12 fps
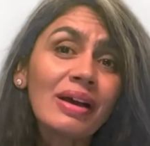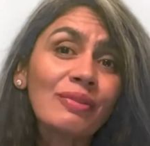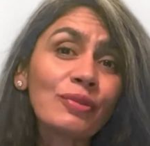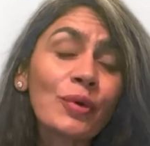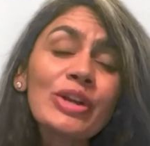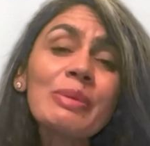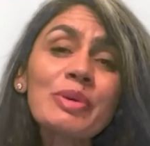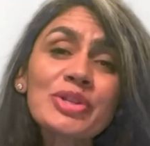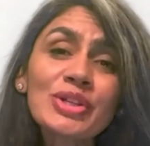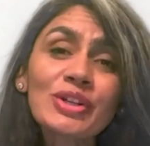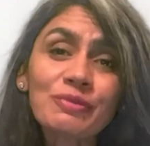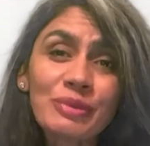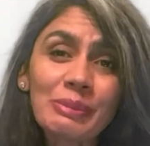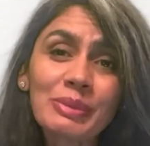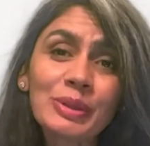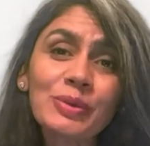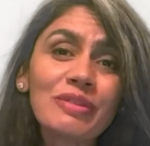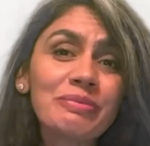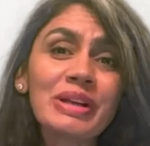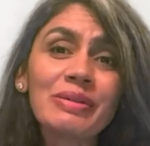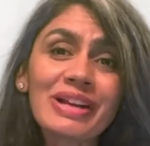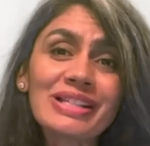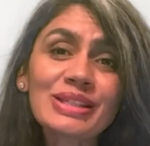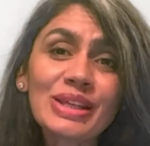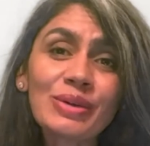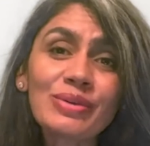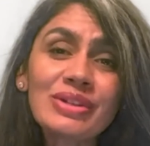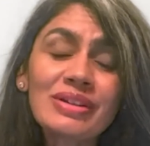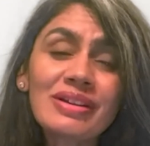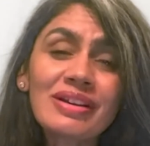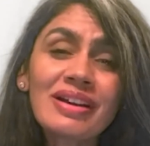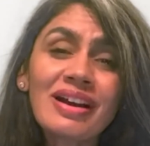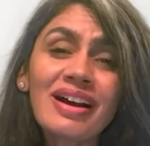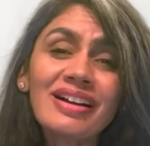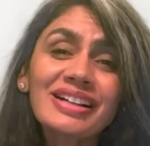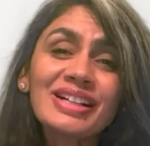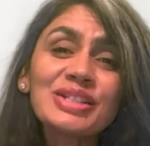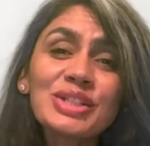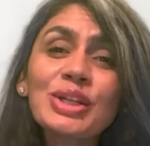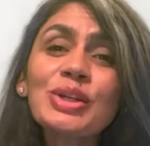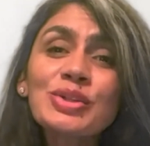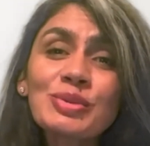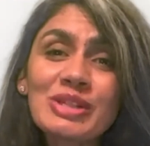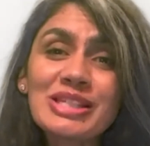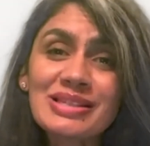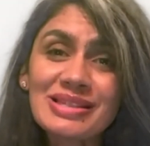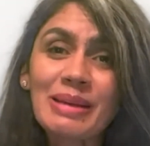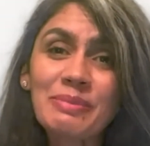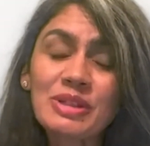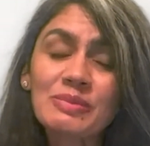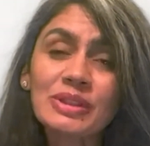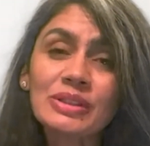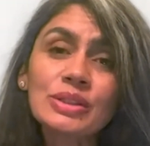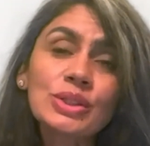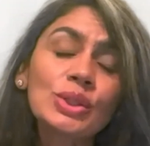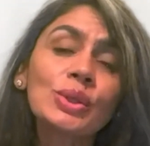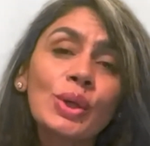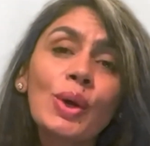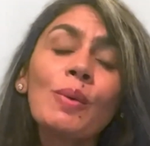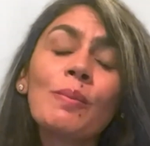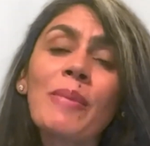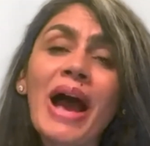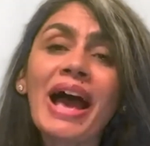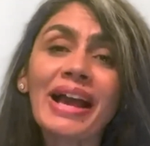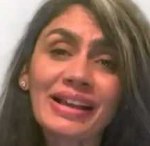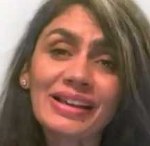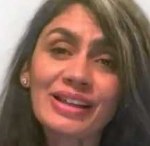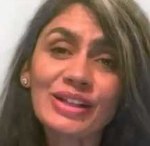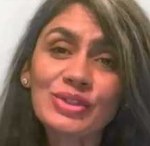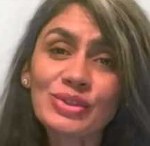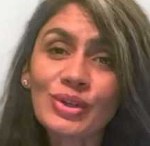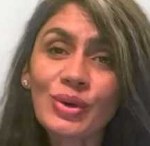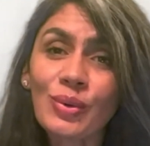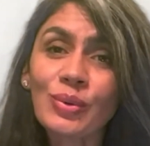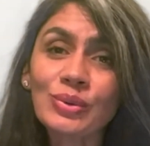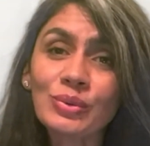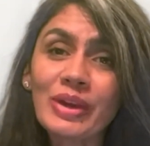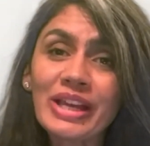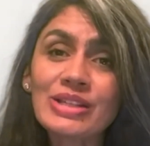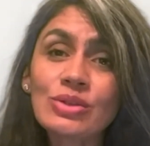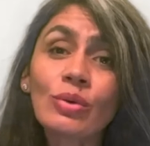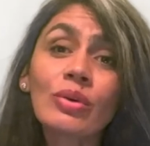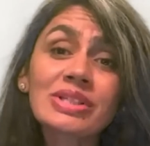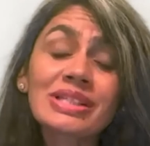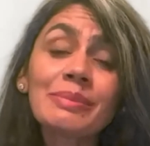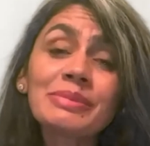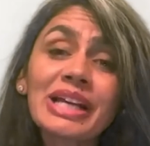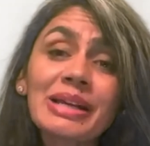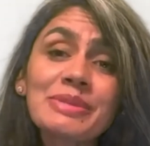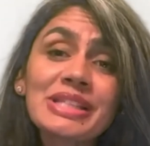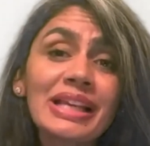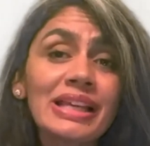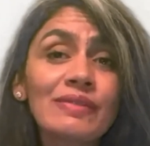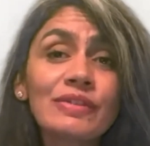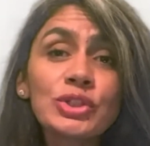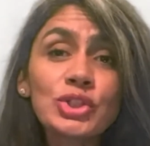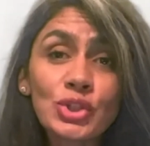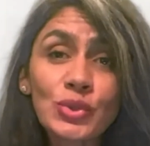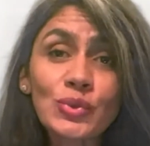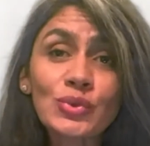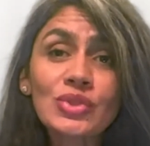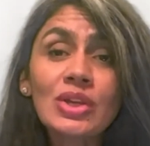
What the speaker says: 40% of people who have been rescued continue to be susceptible to go back into the old ways, or sometimes they even choose